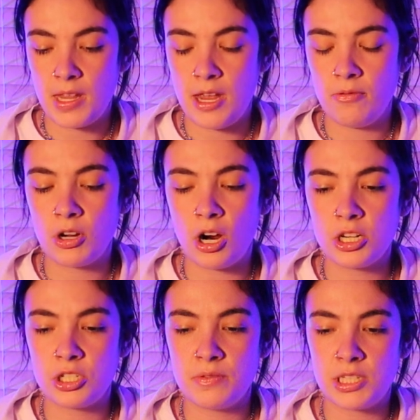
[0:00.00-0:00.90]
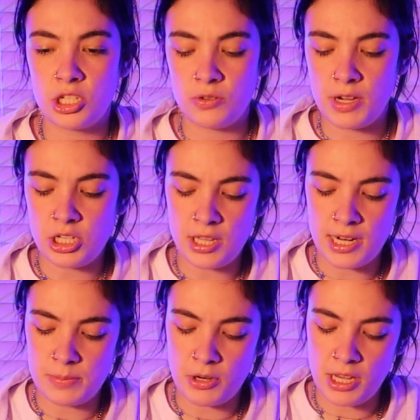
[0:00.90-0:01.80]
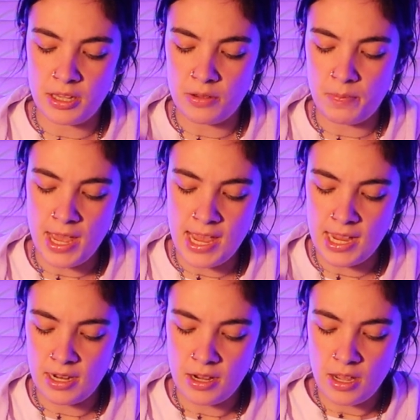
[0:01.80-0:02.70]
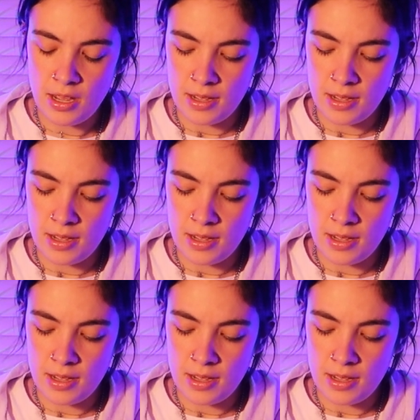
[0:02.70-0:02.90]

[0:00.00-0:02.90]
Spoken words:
in regards to a situation that is bringing you pain.